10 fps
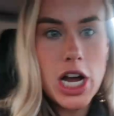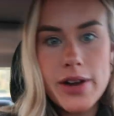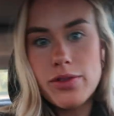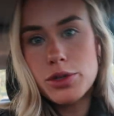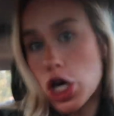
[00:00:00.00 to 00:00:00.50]

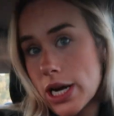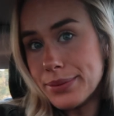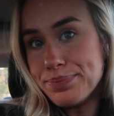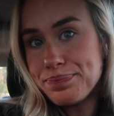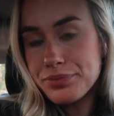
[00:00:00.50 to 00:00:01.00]
jacket from
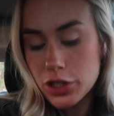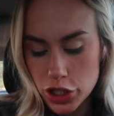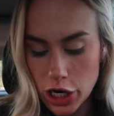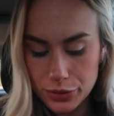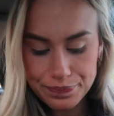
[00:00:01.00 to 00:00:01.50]
Target.
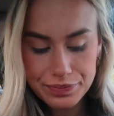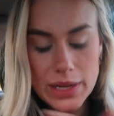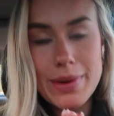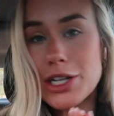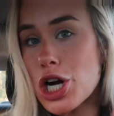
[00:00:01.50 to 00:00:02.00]
So,
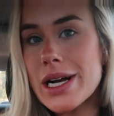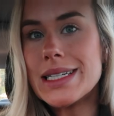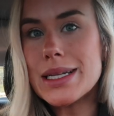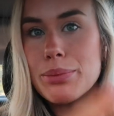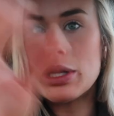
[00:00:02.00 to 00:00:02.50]
and my Target